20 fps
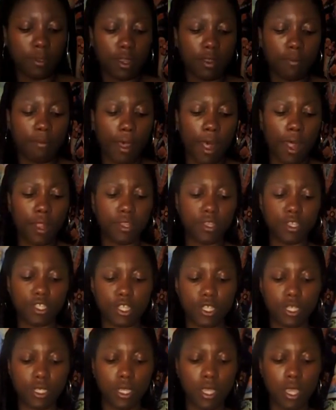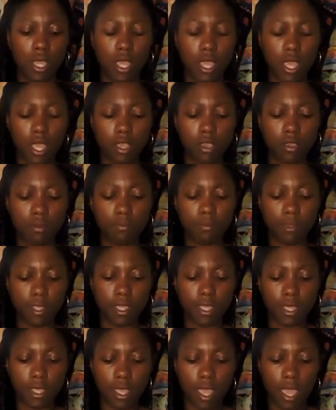an apology, it could be
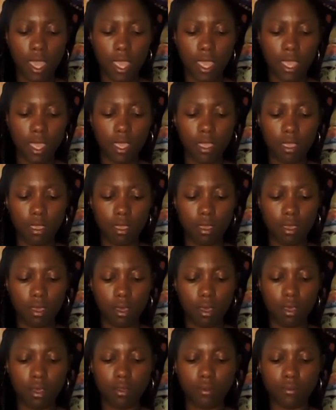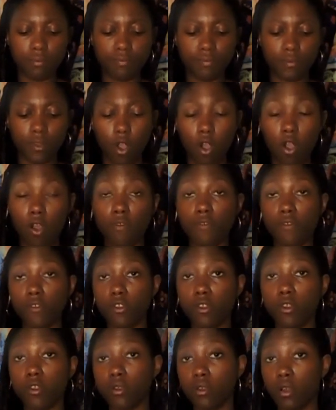a
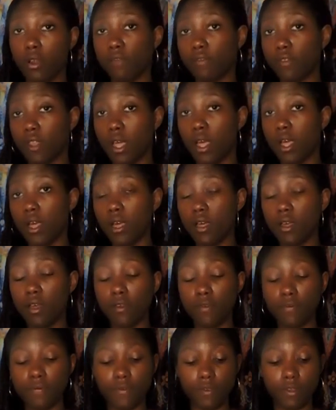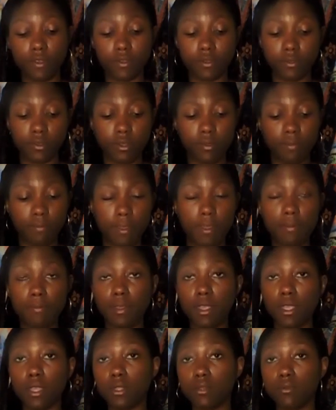offer of love, a
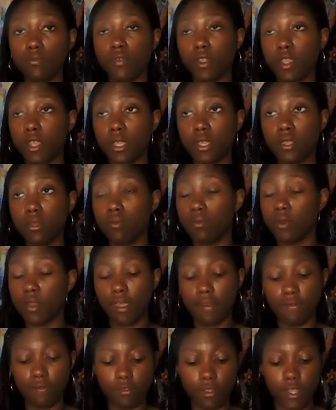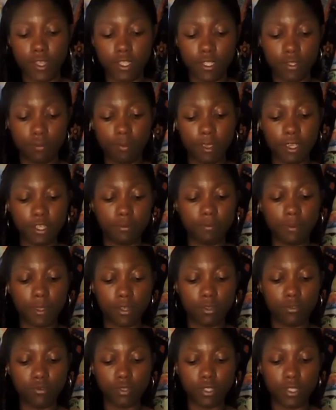commitment, ring, whatever. That's the Page of
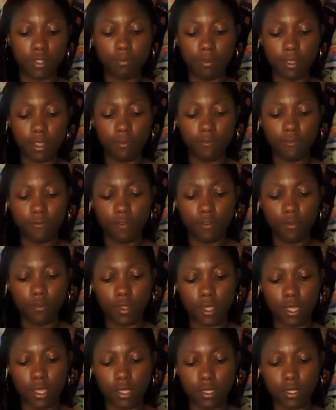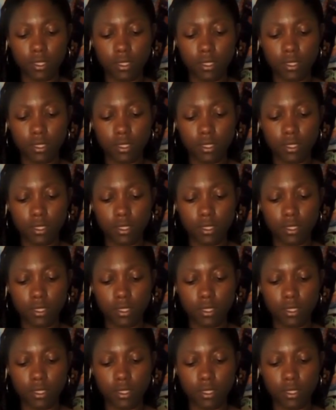Pentacles, can be a few things.